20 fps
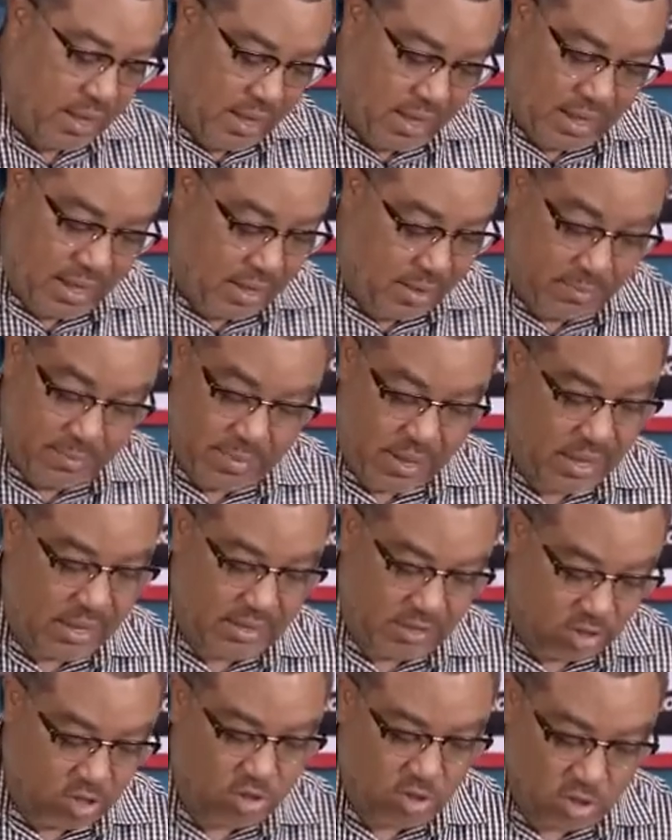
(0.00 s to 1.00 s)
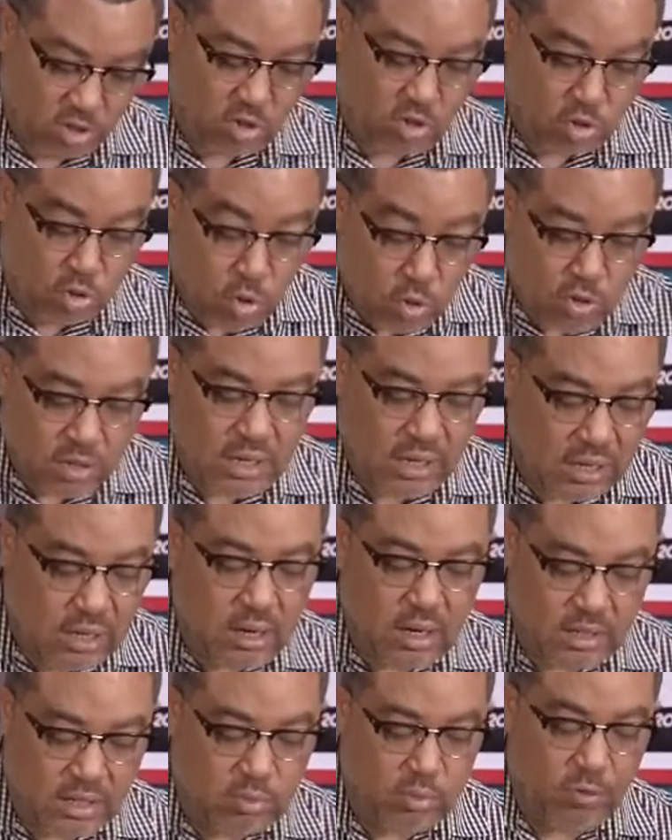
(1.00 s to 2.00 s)
And so toasting the
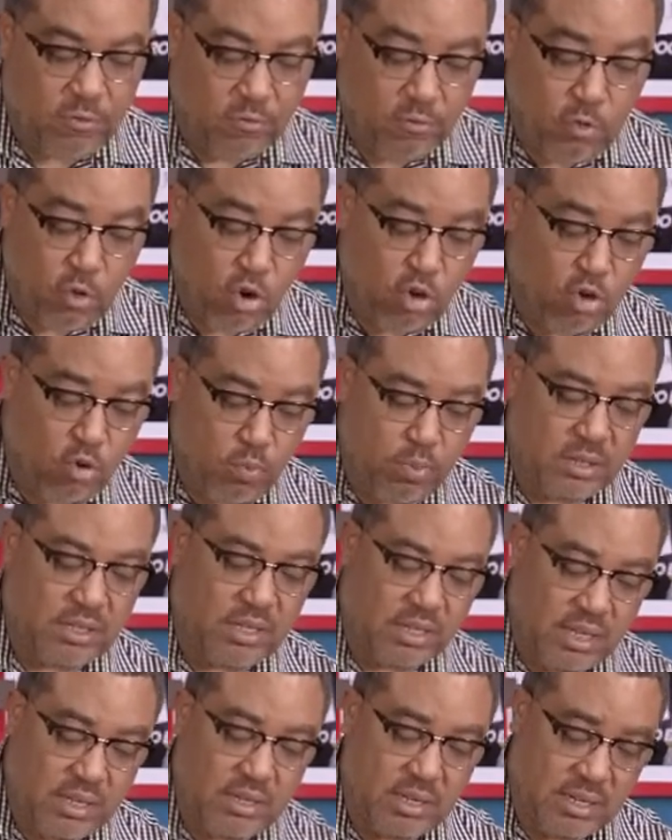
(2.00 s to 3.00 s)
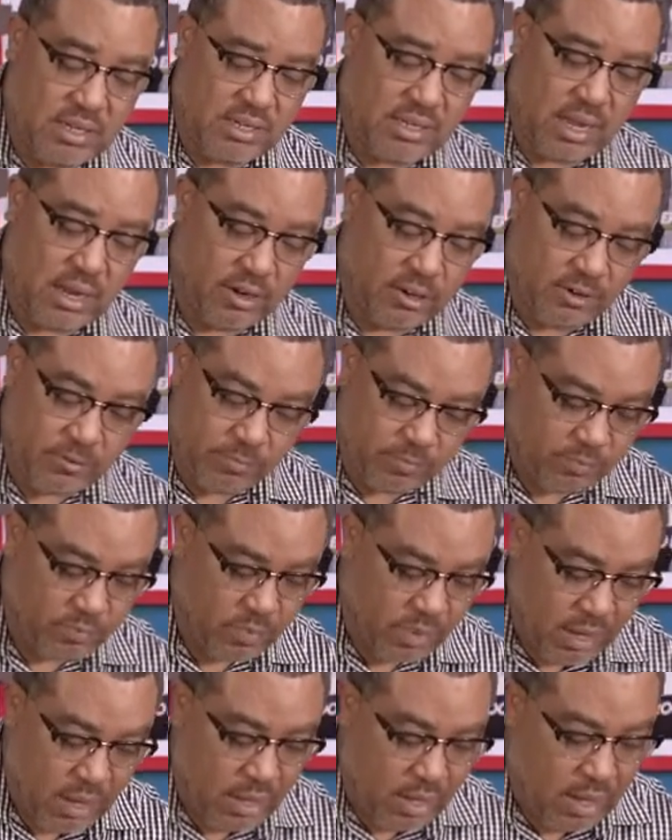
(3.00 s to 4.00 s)
nuts before you put it into the salad,
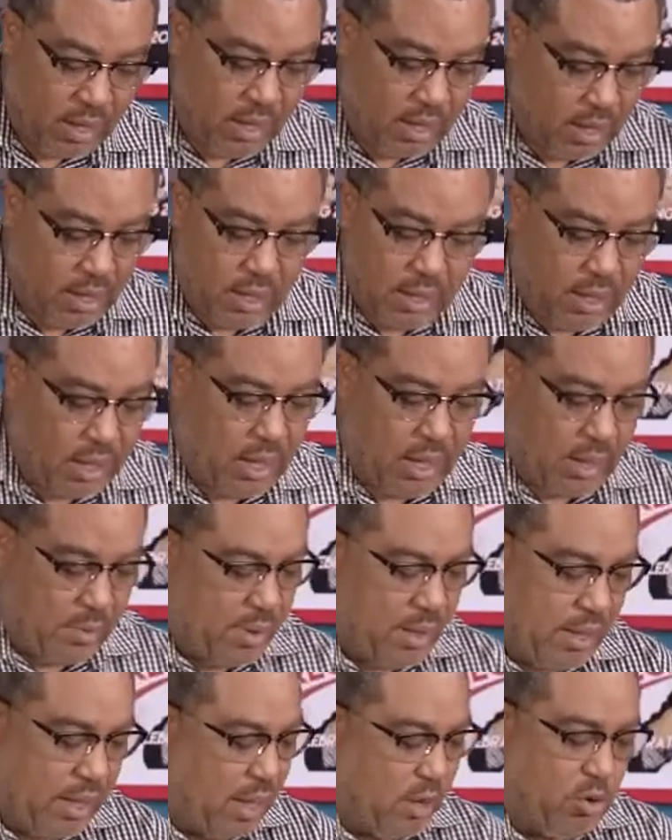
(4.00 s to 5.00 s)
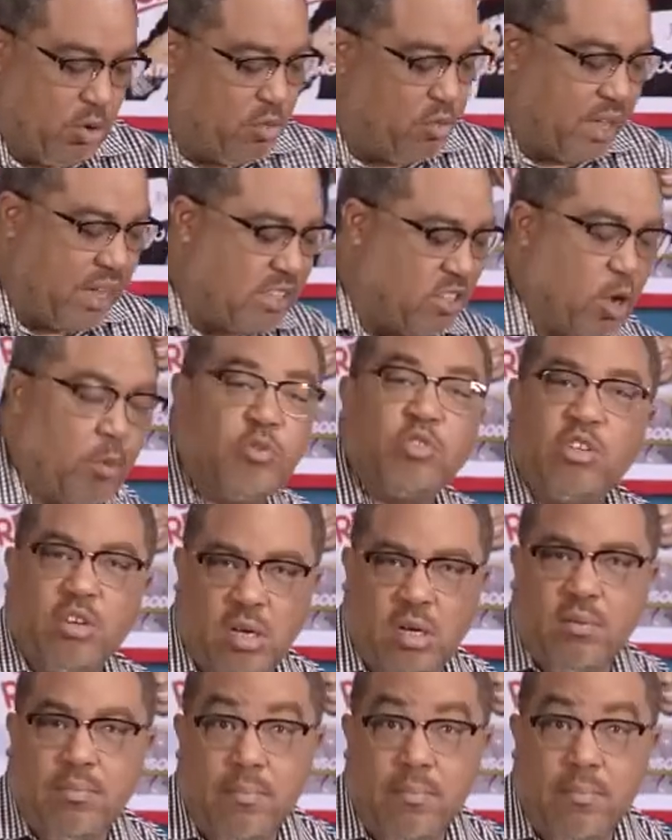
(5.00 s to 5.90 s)
I don't think it's optional,